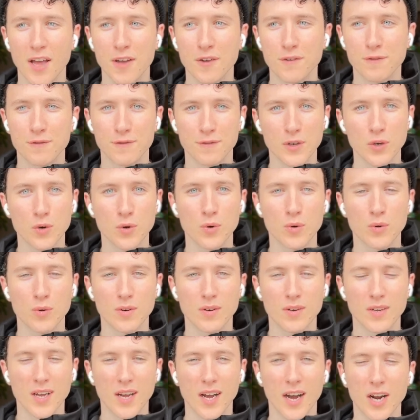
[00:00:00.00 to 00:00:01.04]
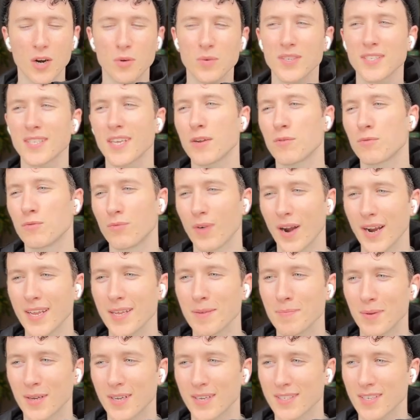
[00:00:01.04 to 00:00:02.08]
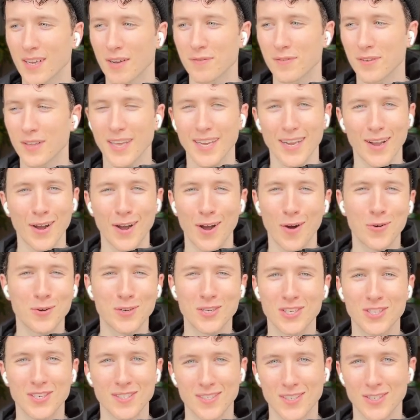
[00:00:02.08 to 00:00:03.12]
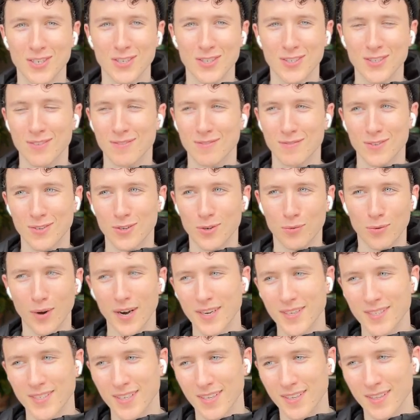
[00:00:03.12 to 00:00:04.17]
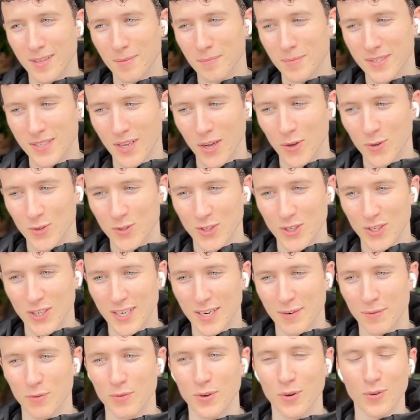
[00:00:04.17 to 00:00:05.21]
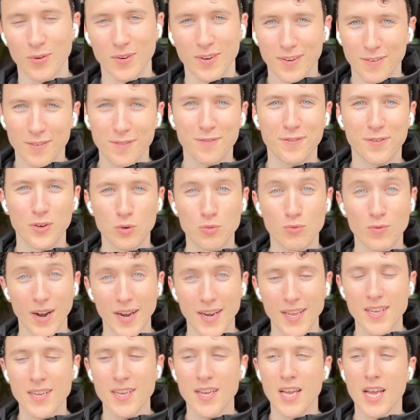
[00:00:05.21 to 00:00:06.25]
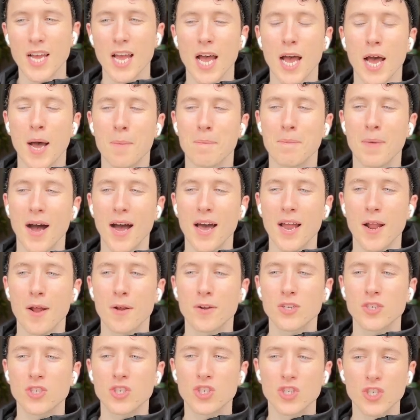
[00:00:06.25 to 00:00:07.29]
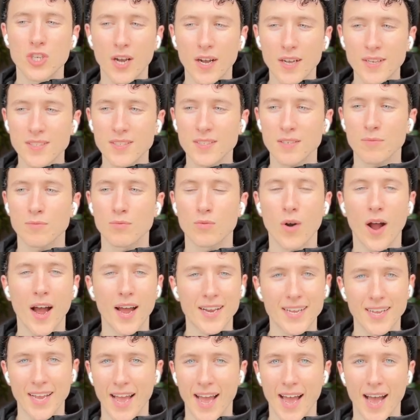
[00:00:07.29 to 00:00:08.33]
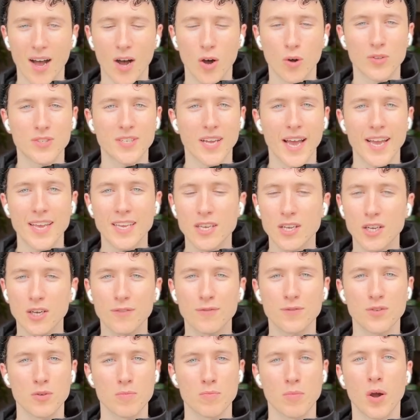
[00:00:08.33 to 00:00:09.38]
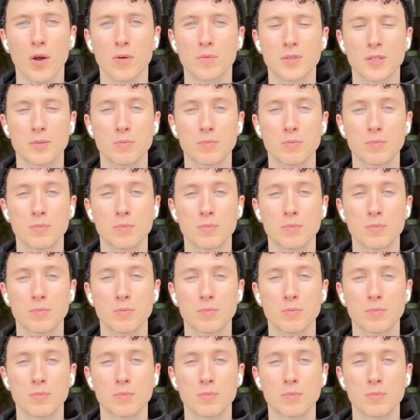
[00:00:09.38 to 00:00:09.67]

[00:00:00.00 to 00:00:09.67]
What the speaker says: feel, I don't want to say ready, because I feel like auditions are just crazy in themselves and you can never feel ready, but just writing out or taking a few moments